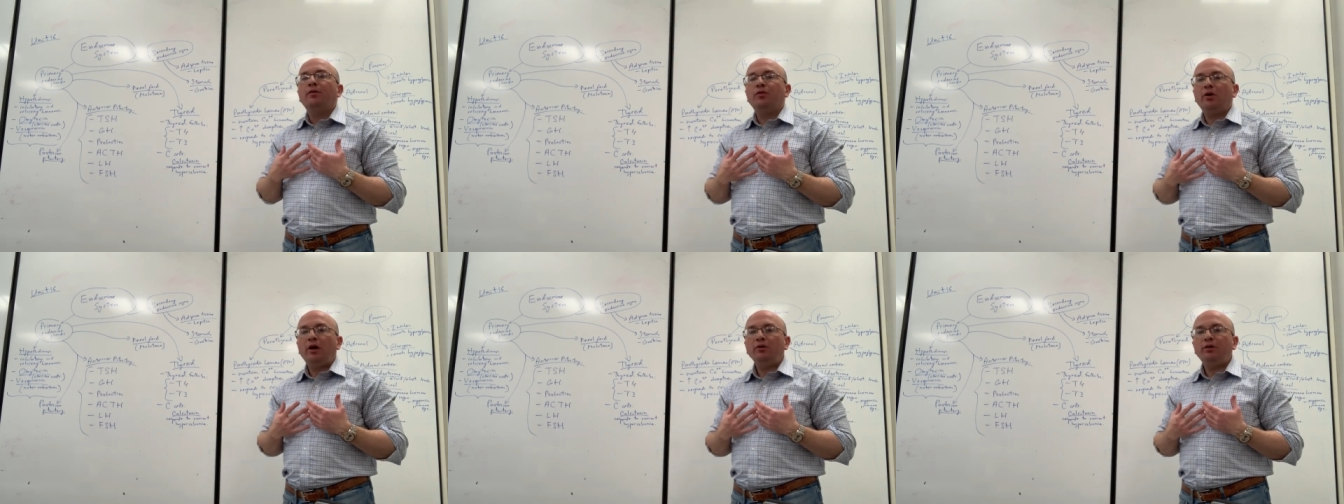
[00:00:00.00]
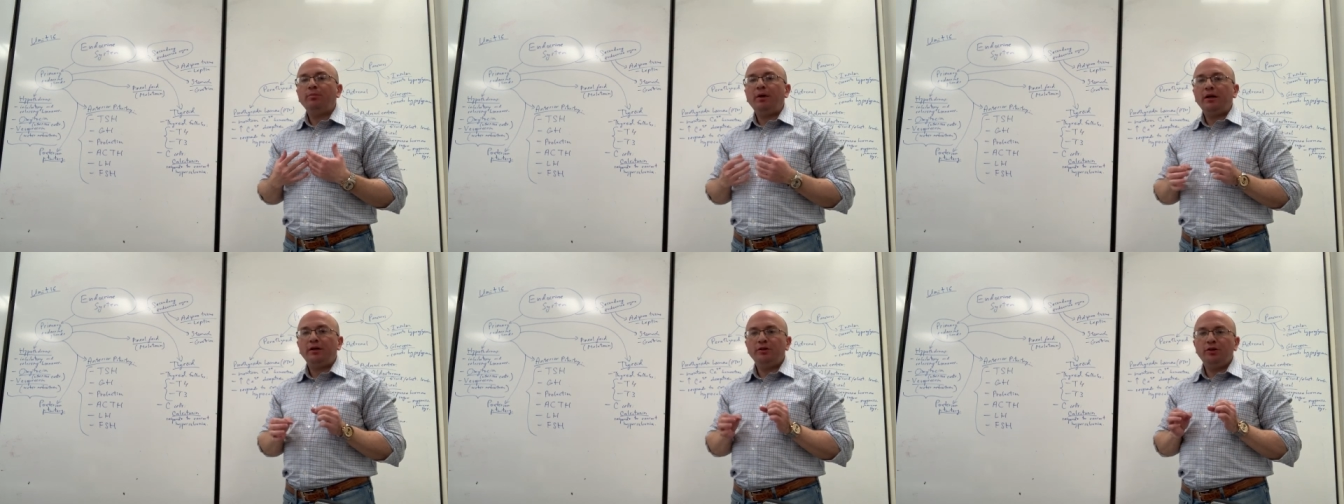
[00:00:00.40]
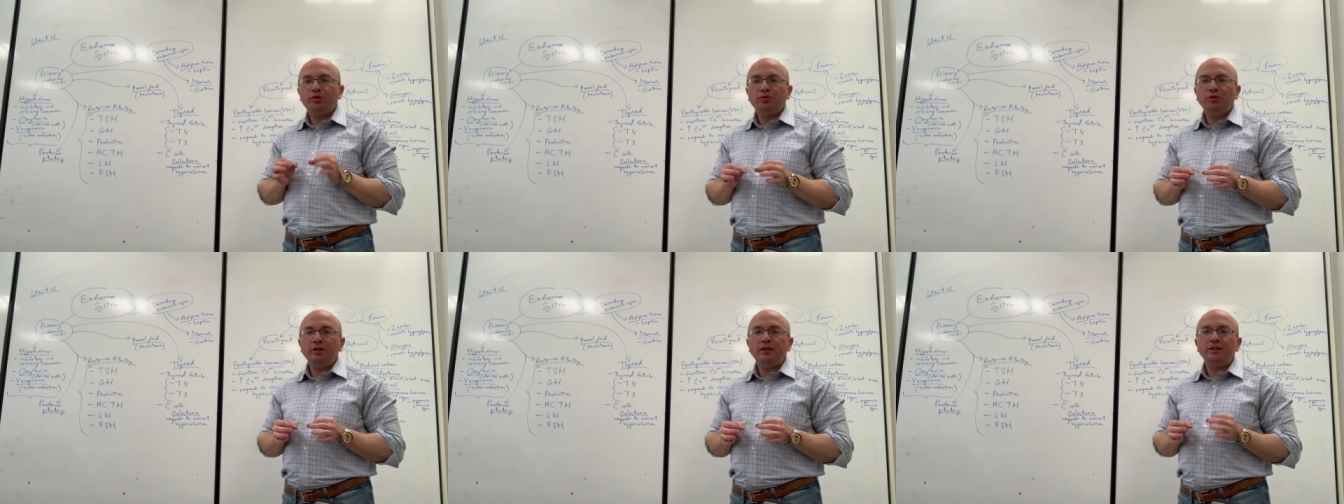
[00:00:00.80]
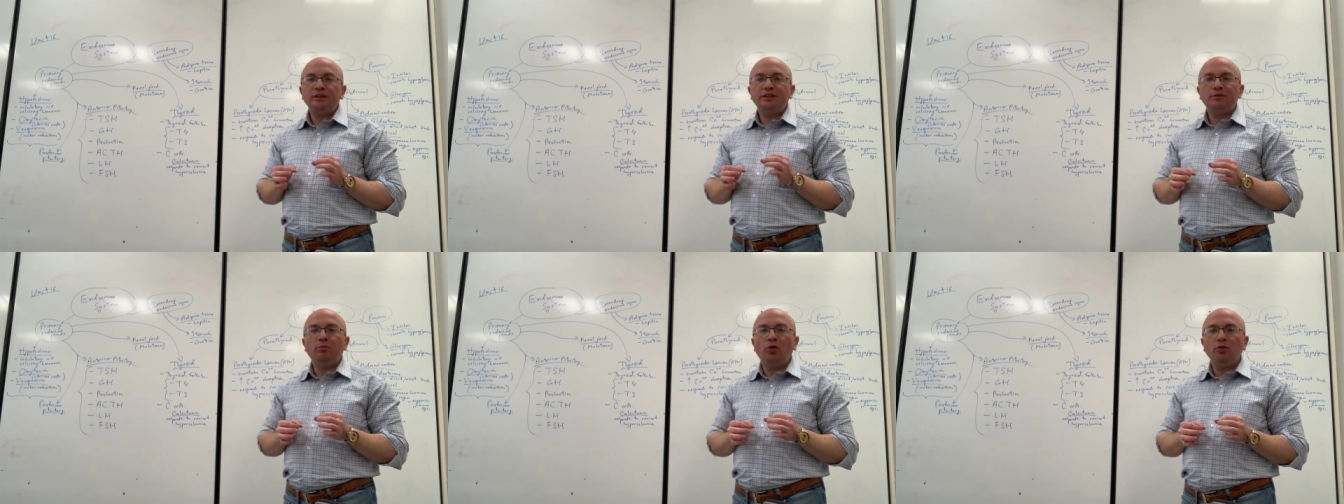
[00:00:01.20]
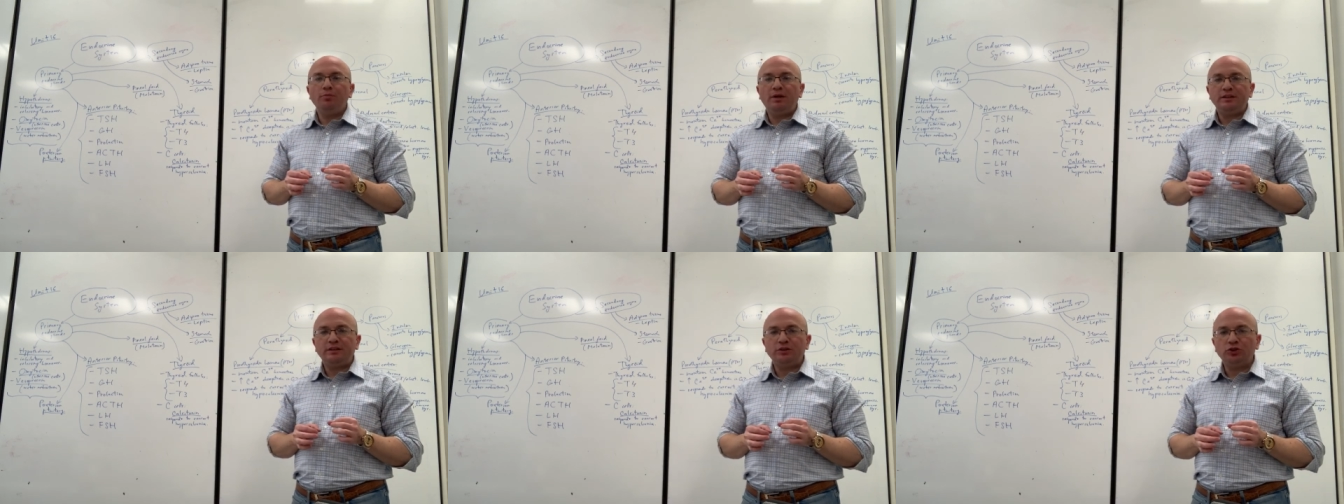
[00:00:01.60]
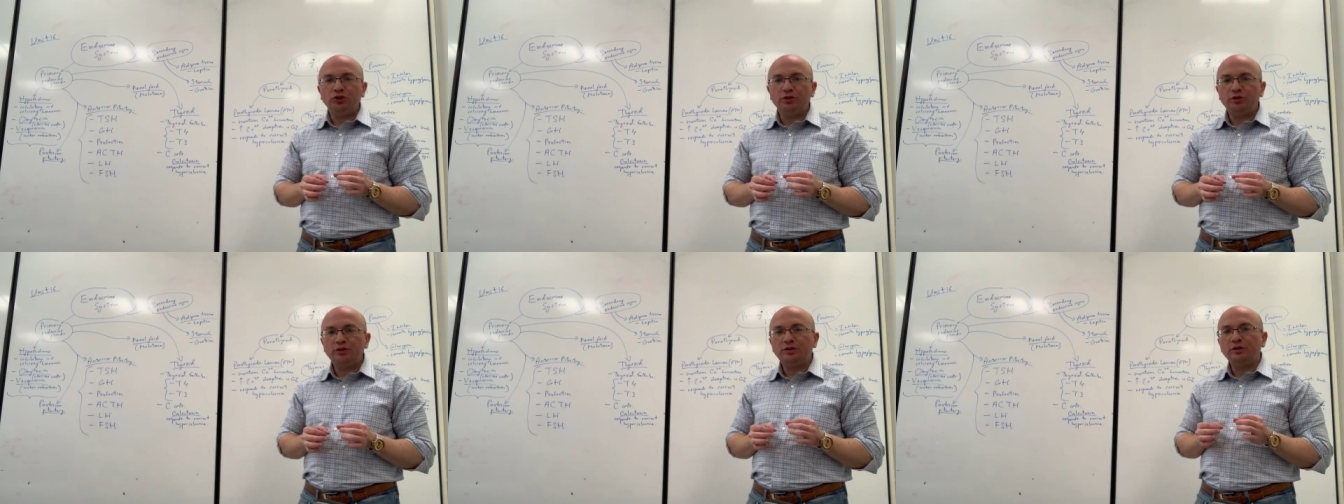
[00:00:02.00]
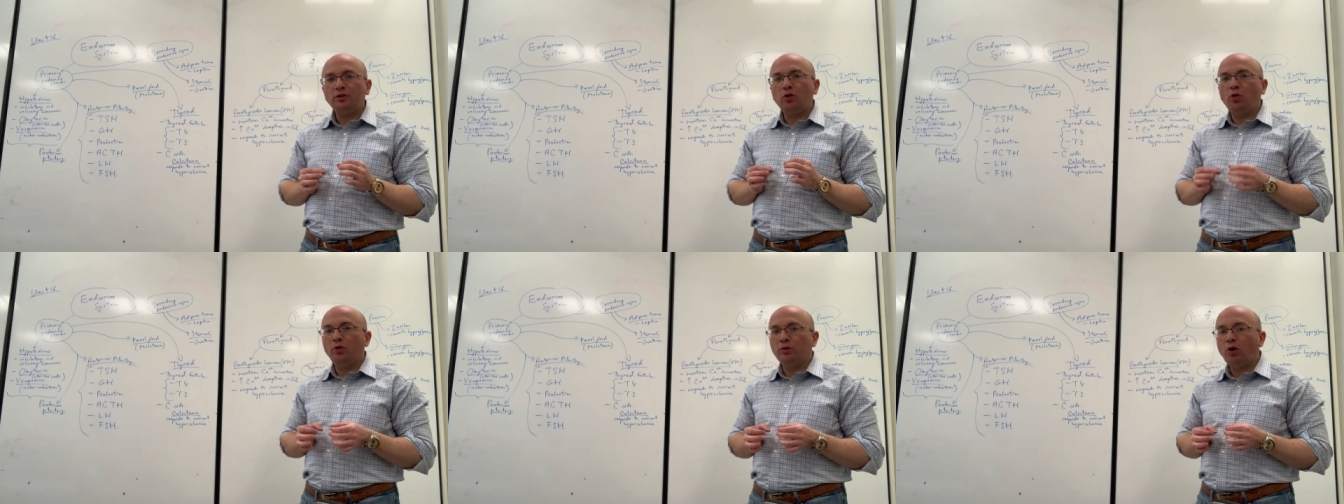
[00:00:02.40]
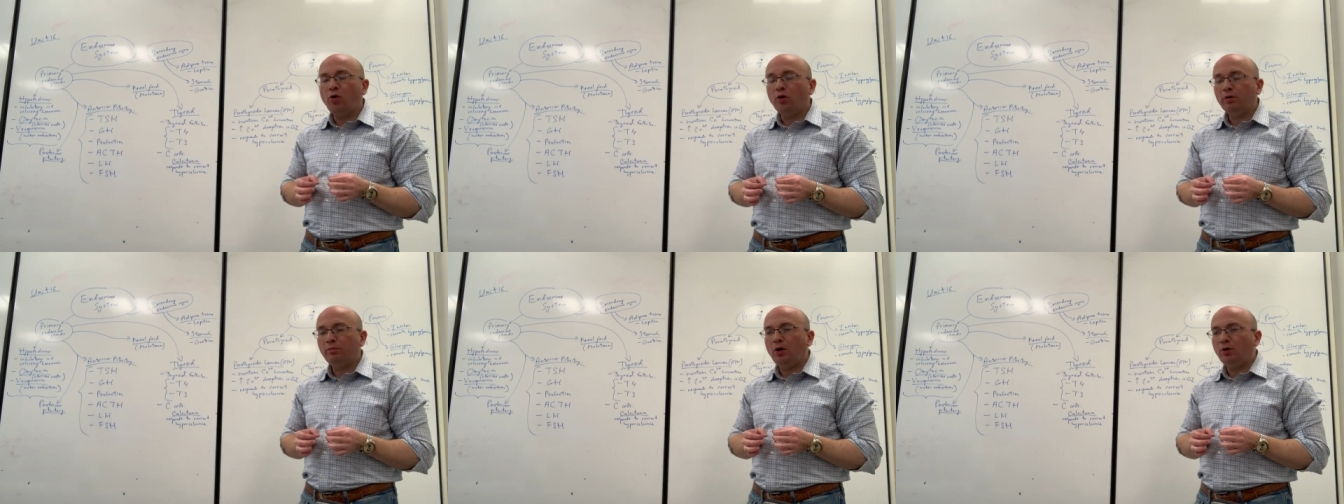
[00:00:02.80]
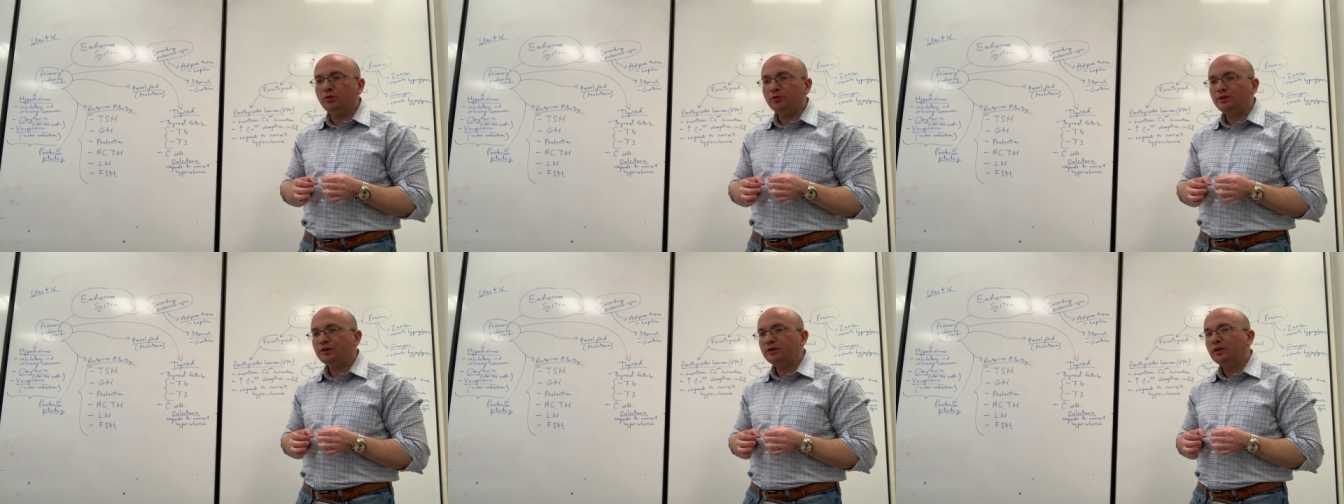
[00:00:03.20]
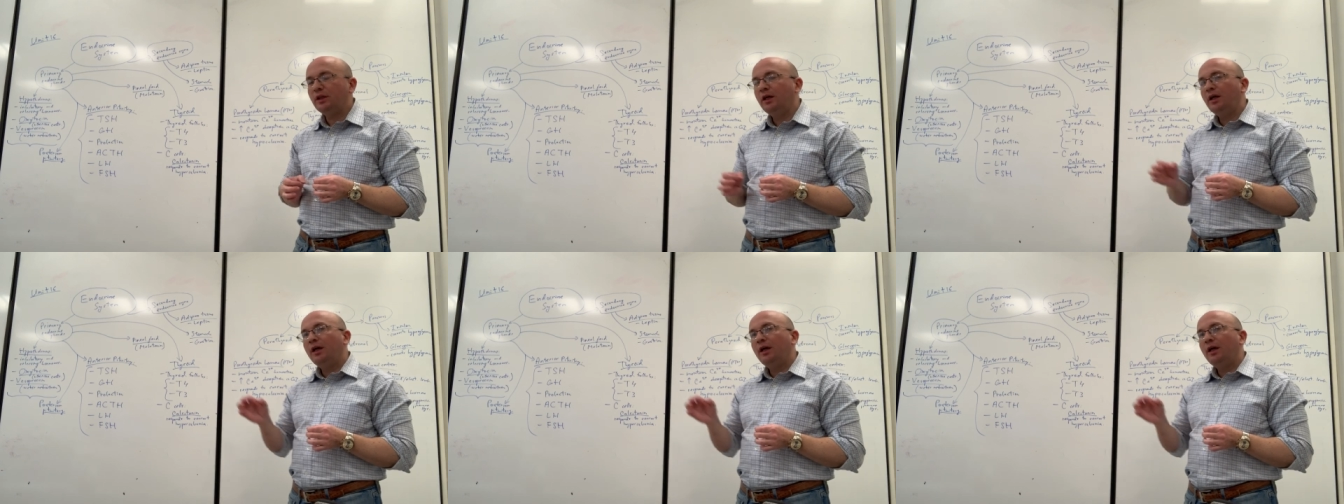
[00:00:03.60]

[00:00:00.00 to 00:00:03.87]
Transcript: throughout the body that release small messengers called hormones.